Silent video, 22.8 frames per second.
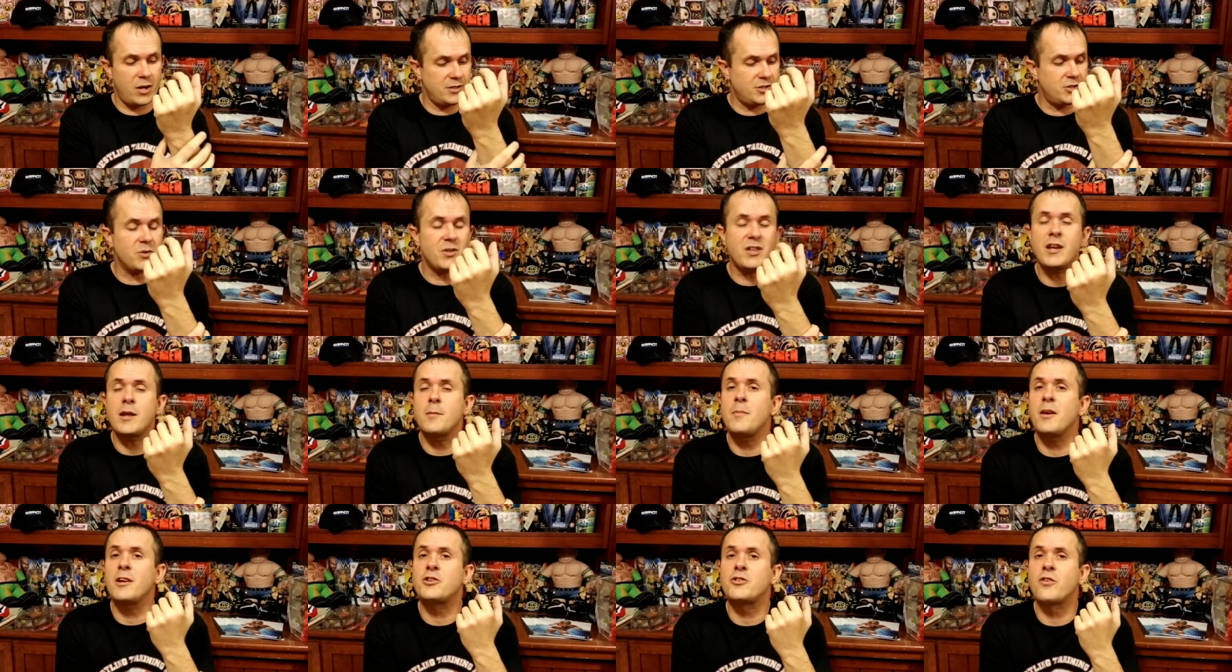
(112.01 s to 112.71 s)
And so then
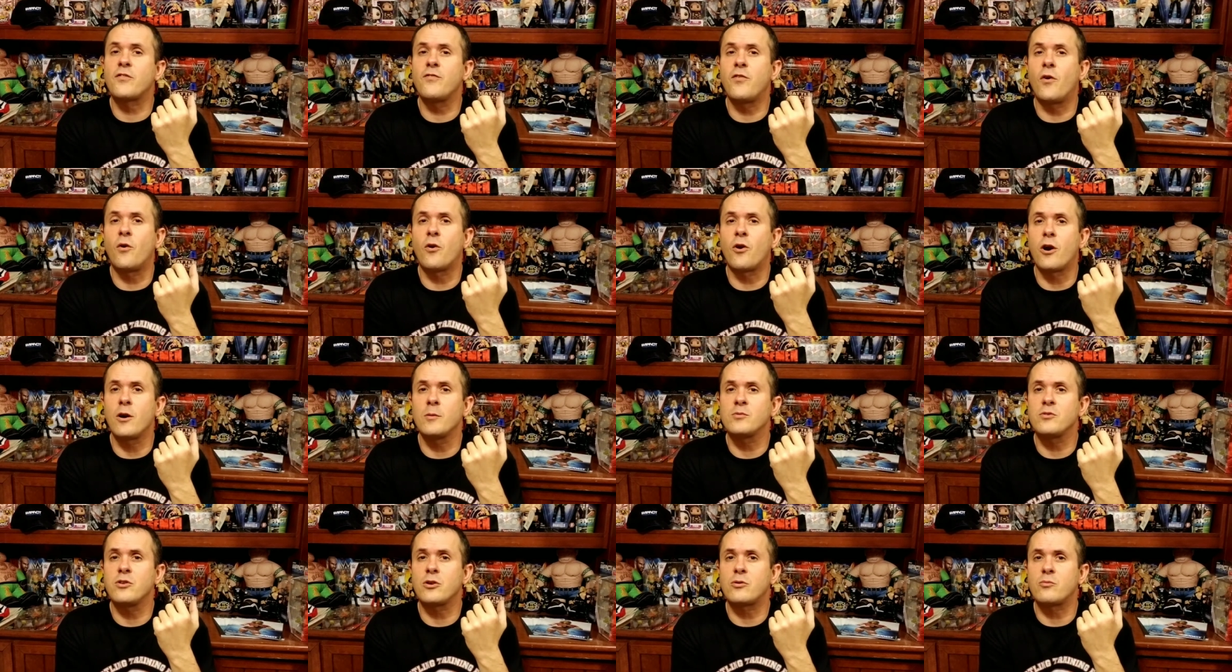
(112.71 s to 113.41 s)
it makes your
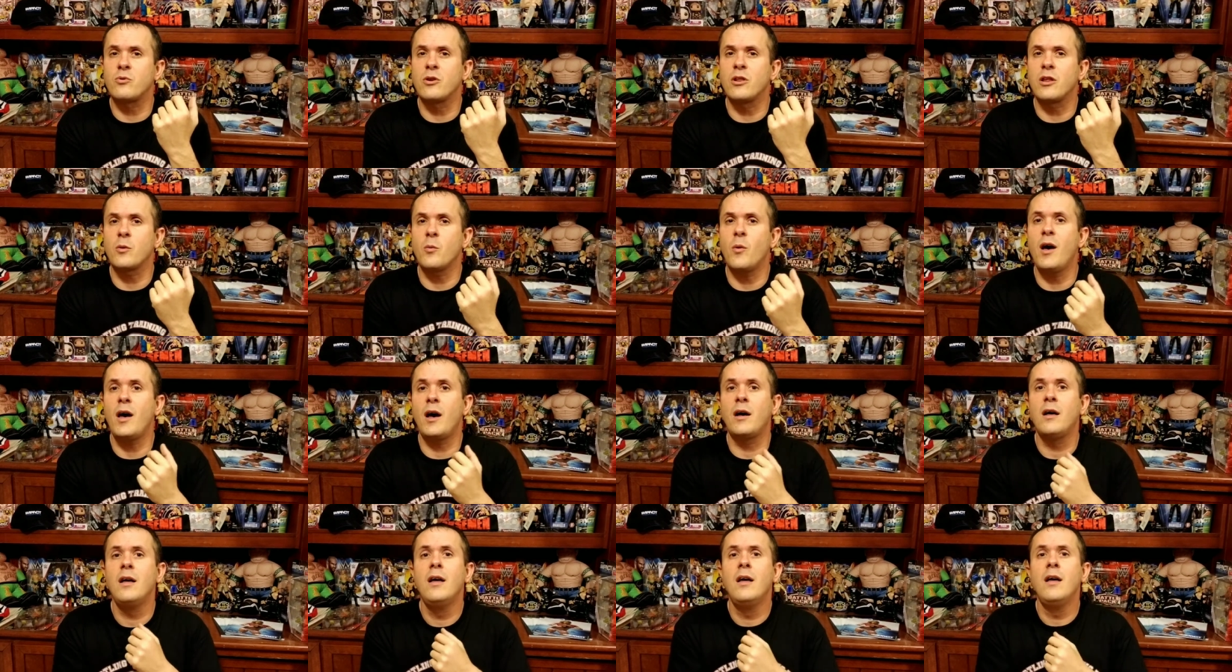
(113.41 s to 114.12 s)
forearms look really
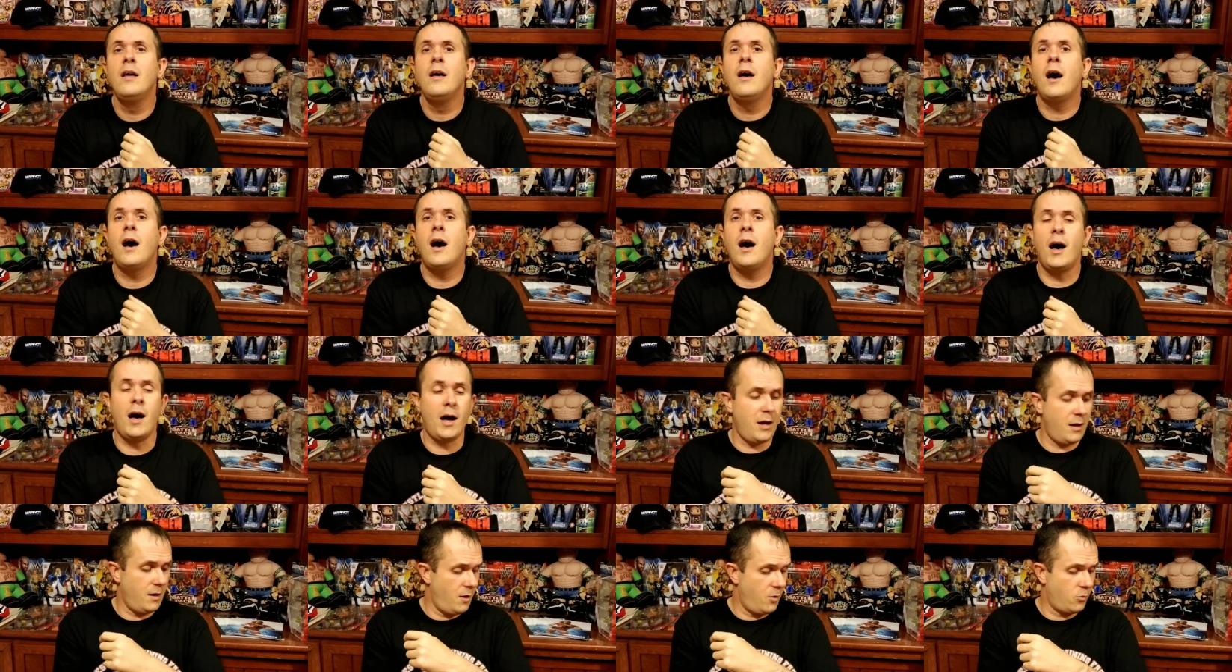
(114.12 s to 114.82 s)
well,
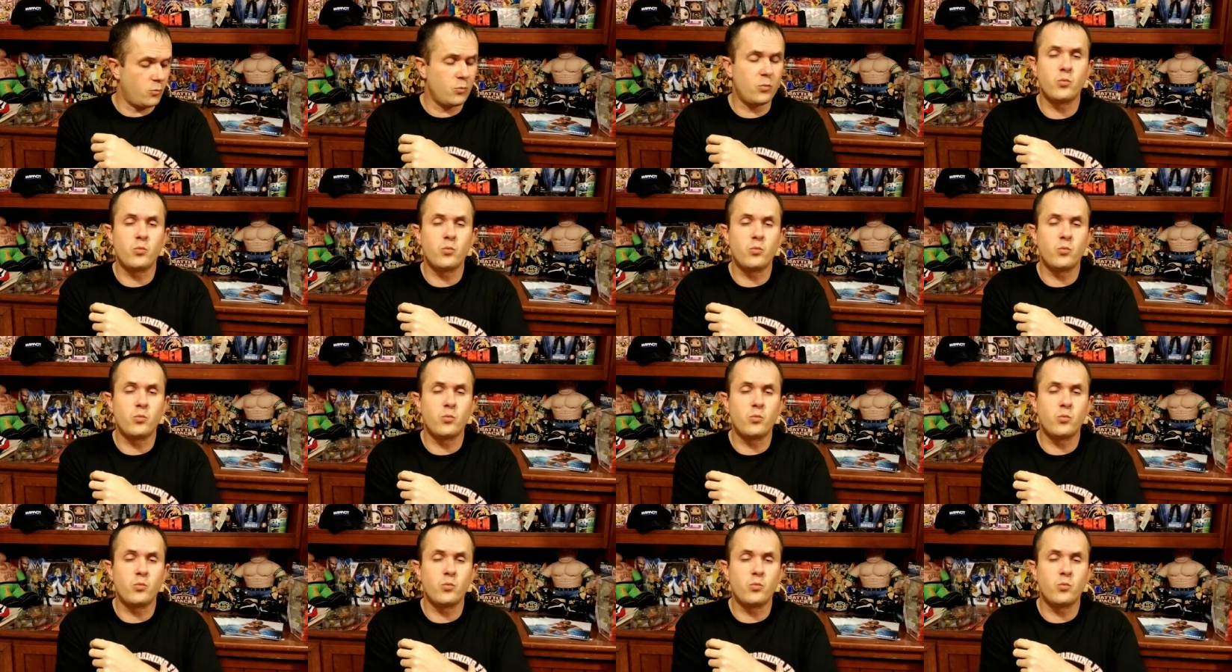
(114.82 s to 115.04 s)
uh, uh,